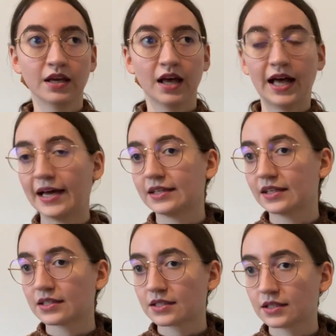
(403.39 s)
adding
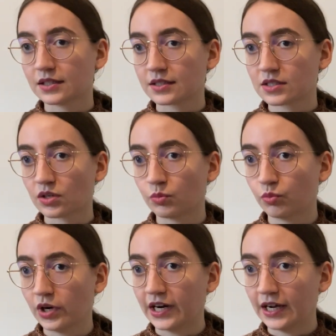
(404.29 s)
it in
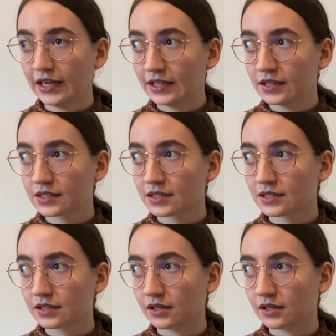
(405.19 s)
somewhere else.